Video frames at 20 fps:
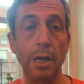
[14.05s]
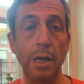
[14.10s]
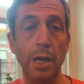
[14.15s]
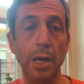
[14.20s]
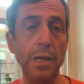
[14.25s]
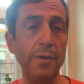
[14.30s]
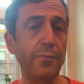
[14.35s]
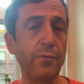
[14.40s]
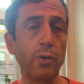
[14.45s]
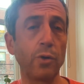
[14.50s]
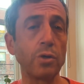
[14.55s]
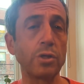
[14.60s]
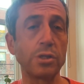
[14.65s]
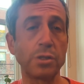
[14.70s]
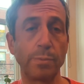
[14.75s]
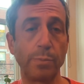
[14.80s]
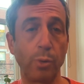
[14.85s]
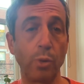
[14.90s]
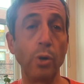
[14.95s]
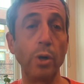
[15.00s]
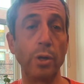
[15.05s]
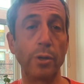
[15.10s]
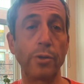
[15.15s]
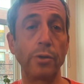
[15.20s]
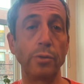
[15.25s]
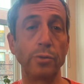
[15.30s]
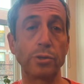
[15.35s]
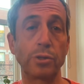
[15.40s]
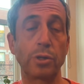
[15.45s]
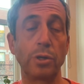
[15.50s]
I, of course, support
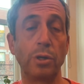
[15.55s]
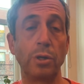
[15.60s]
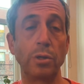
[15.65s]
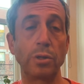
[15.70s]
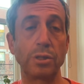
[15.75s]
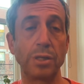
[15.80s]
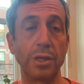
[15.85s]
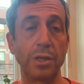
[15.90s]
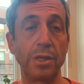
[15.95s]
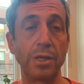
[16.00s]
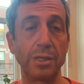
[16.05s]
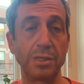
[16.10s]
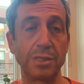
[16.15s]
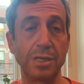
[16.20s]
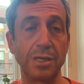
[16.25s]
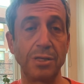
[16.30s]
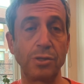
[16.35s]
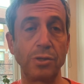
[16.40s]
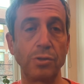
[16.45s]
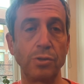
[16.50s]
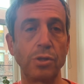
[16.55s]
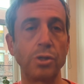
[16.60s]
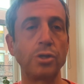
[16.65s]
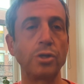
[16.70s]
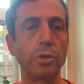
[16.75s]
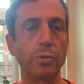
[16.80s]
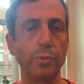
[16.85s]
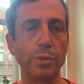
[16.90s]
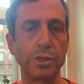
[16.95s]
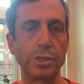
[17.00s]
those calls and think Santos
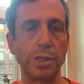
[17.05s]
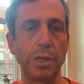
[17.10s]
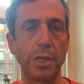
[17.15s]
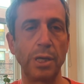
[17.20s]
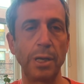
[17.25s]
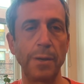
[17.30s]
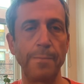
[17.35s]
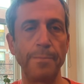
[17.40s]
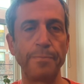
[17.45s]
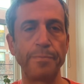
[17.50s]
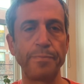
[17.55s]
should resign.